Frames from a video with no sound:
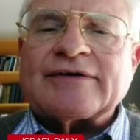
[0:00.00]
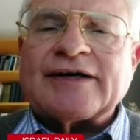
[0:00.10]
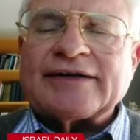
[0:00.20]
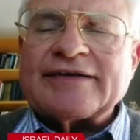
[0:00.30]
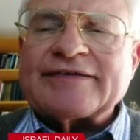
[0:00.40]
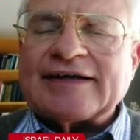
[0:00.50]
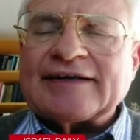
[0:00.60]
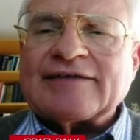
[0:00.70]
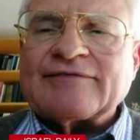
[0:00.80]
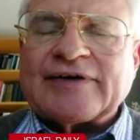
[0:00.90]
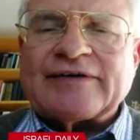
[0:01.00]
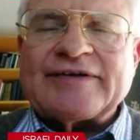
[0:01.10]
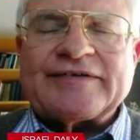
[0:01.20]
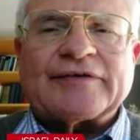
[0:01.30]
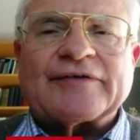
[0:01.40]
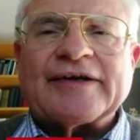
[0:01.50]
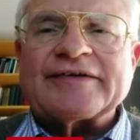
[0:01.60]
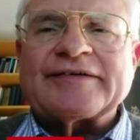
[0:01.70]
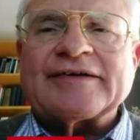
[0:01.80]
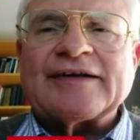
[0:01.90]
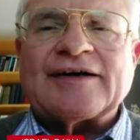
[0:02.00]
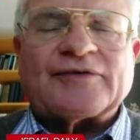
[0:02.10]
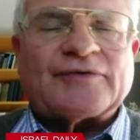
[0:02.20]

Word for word: in Iran is getting very serious and there